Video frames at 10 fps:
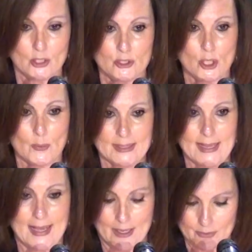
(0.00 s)

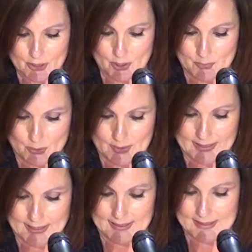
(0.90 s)
Knowing how to
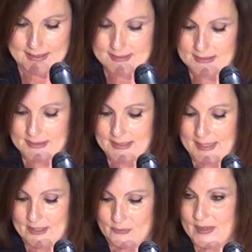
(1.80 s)
communicate easily
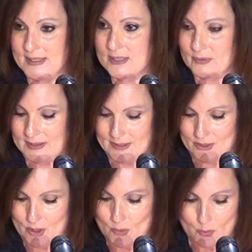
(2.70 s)
and effectively
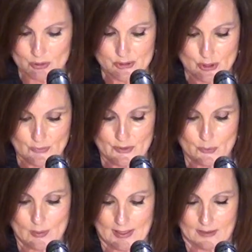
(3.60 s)
will serve you
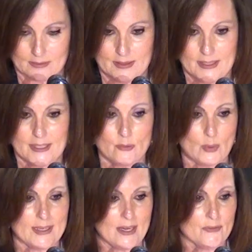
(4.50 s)
well in
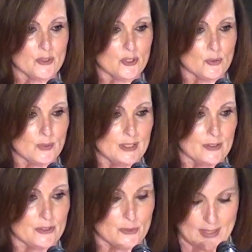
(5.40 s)
whatever career
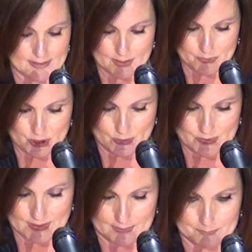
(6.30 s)
you end up
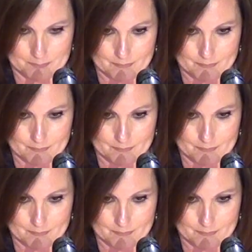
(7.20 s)
choosing.